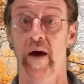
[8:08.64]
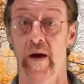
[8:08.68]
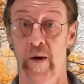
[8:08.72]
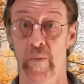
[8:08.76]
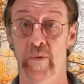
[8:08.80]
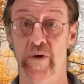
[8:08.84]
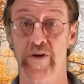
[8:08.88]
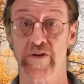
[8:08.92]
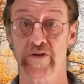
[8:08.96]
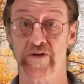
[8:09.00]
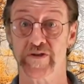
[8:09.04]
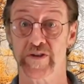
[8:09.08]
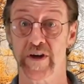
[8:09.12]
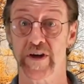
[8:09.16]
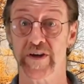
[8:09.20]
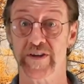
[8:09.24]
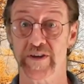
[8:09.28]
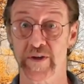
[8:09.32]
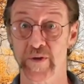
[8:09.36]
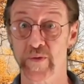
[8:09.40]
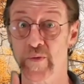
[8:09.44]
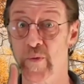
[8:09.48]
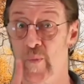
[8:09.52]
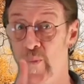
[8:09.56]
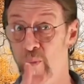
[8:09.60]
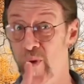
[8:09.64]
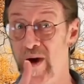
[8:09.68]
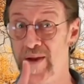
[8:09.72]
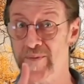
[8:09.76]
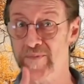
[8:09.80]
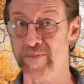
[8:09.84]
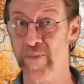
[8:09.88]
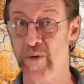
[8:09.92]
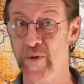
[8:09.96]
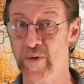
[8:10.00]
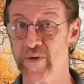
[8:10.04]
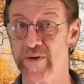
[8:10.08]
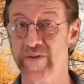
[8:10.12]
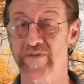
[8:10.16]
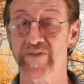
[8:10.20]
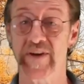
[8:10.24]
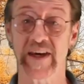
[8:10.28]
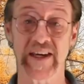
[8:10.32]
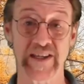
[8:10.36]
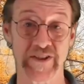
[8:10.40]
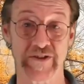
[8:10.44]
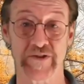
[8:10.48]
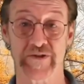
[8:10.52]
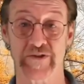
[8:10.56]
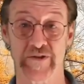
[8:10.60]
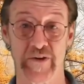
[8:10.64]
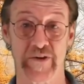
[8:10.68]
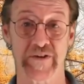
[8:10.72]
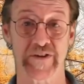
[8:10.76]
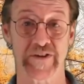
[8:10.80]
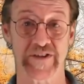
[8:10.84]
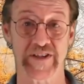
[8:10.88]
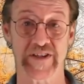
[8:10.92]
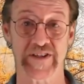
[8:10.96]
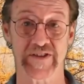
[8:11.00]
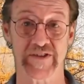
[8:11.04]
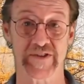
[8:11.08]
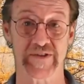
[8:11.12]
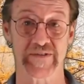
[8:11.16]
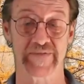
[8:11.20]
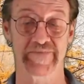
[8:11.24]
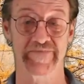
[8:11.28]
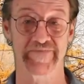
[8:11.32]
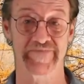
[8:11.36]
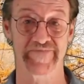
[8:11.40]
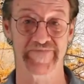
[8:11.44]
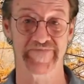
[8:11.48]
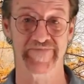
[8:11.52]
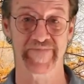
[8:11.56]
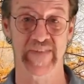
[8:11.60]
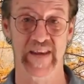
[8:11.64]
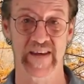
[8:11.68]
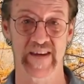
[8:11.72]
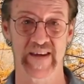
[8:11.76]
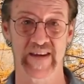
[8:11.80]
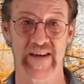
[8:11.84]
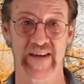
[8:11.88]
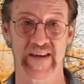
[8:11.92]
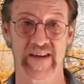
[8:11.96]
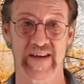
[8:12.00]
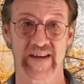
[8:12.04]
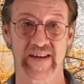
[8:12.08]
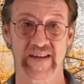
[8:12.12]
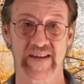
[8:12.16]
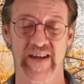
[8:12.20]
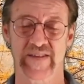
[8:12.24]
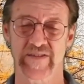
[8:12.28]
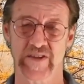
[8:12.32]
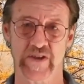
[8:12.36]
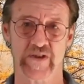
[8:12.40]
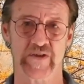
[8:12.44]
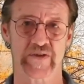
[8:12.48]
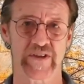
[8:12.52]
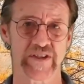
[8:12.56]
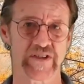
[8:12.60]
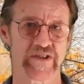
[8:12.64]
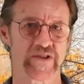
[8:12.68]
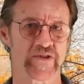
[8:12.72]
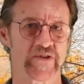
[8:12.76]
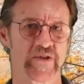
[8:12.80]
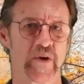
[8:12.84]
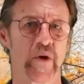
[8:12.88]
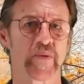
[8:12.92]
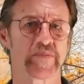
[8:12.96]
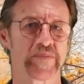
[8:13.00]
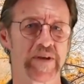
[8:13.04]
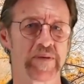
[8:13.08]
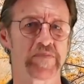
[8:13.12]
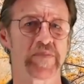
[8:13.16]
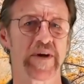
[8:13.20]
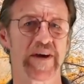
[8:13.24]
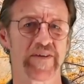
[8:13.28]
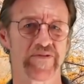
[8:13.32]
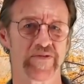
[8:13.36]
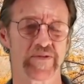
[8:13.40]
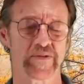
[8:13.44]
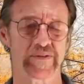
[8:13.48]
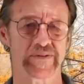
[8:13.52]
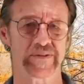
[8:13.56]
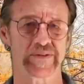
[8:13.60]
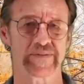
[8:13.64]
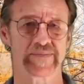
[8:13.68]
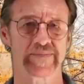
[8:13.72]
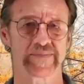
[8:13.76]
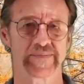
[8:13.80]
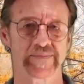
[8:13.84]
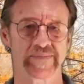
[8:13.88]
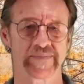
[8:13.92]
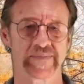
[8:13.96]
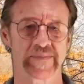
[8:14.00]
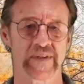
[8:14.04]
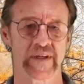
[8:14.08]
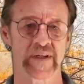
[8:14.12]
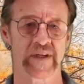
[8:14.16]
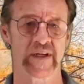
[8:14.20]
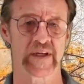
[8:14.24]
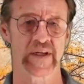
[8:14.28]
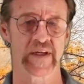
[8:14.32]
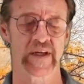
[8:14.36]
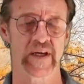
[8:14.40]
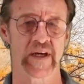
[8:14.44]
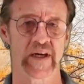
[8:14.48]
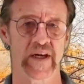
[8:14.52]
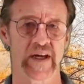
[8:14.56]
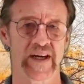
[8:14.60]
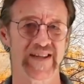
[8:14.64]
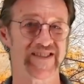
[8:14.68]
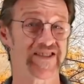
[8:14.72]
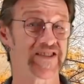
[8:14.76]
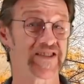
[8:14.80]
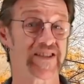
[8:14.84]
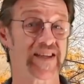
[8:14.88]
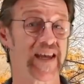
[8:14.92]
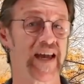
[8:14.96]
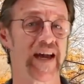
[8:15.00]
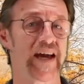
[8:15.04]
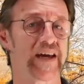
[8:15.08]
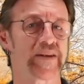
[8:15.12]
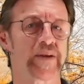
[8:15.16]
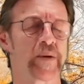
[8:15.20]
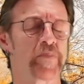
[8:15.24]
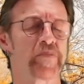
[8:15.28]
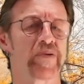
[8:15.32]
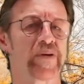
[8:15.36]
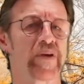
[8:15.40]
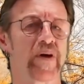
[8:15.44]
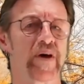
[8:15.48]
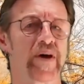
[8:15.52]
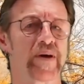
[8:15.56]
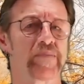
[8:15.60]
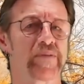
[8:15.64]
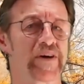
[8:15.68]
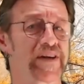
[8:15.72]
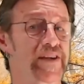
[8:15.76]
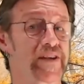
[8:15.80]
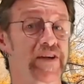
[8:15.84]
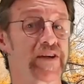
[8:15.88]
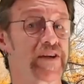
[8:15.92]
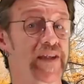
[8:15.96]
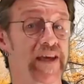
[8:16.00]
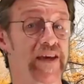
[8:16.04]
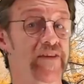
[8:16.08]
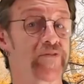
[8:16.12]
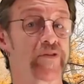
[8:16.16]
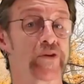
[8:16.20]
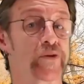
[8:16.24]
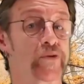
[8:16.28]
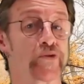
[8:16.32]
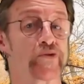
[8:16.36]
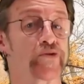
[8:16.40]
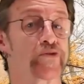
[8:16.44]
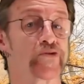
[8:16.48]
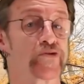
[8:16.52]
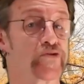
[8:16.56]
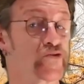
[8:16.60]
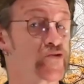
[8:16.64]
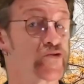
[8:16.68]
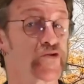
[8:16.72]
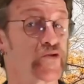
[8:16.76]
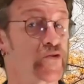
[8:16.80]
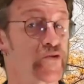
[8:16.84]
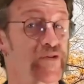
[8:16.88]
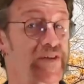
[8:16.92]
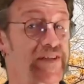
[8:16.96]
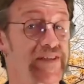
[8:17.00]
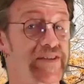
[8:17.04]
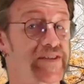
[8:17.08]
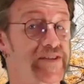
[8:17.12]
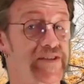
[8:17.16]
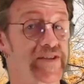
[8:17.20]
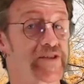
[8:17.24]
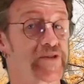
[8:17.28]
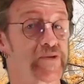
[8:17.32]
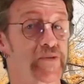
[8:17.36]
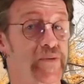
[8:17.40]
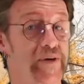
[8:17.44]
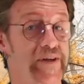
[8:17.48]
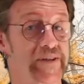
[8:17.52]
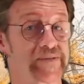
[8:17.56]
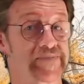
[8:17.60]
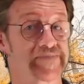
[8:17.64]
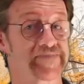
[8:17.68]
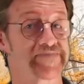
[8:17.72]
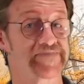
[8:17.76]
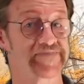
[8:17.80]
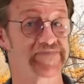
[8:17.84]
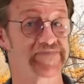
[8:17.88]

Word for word: I want to show you one more of nature's oddities. Now, this creature's got me baffled. I just can't apply my little evolution story to this one.